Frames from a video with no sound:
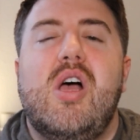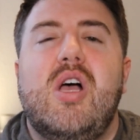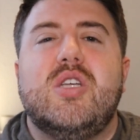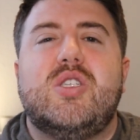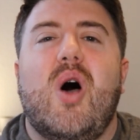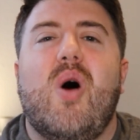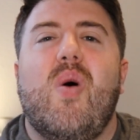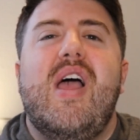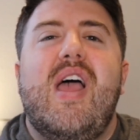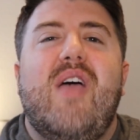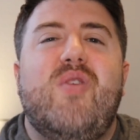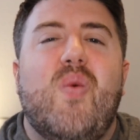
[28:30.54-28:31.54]
So
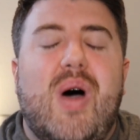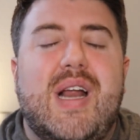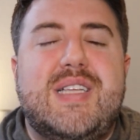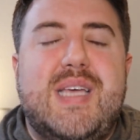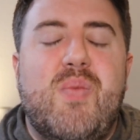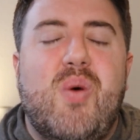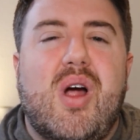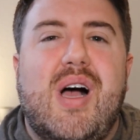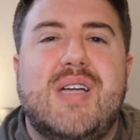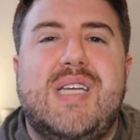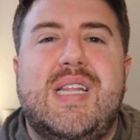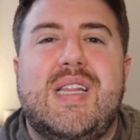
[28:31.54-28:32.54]
if you want to see more
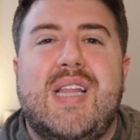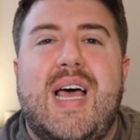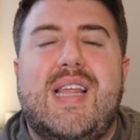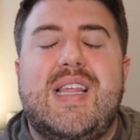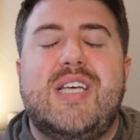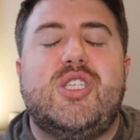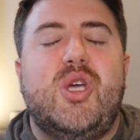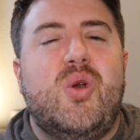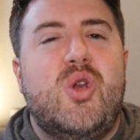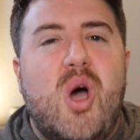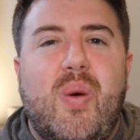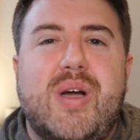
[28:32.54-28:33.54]
content like this, you
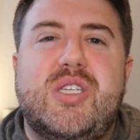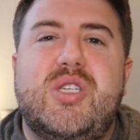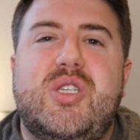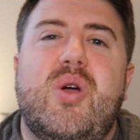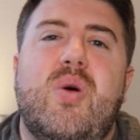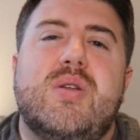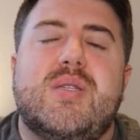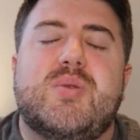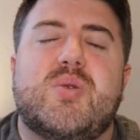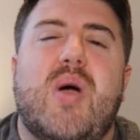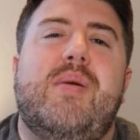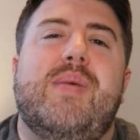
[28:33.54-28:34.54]
know what to do.
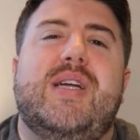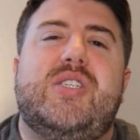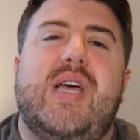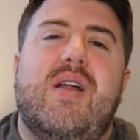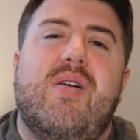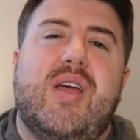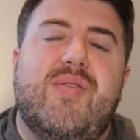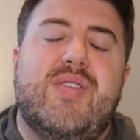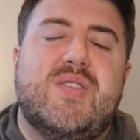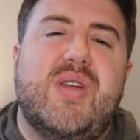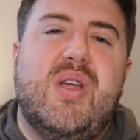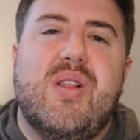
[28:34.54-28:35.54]
Subscribe to my channel, give
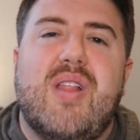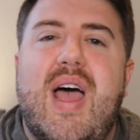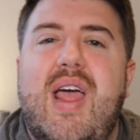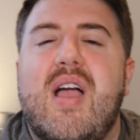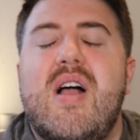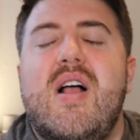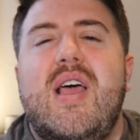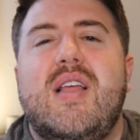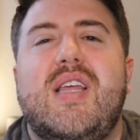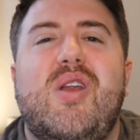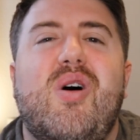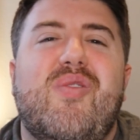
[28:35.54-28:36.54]
this video a like, hit
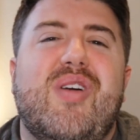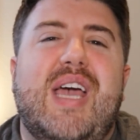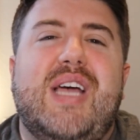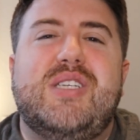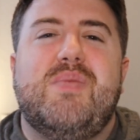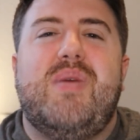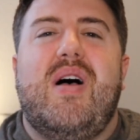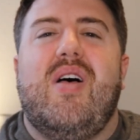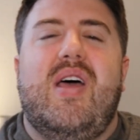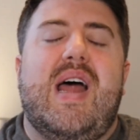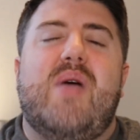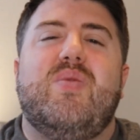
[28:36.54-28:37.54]
that notification bell,
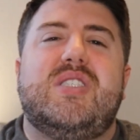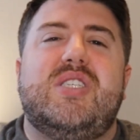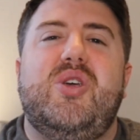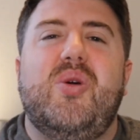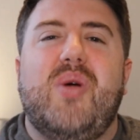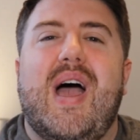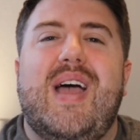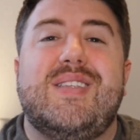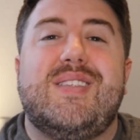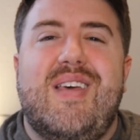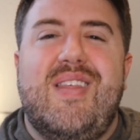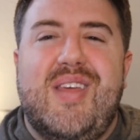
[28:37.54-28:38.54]
and I will see you
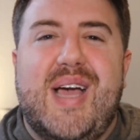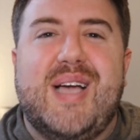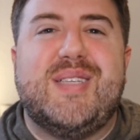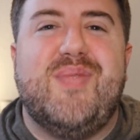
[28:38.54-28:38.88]
guys in the next